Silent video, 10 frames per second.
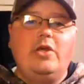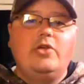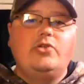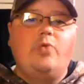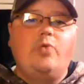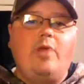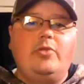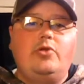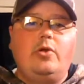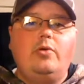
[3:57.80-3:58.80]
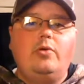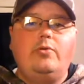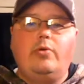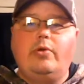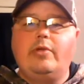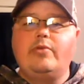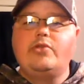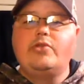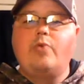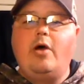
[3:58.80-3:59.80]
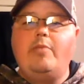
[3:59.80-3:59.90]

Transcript: swab the drone, or they would swab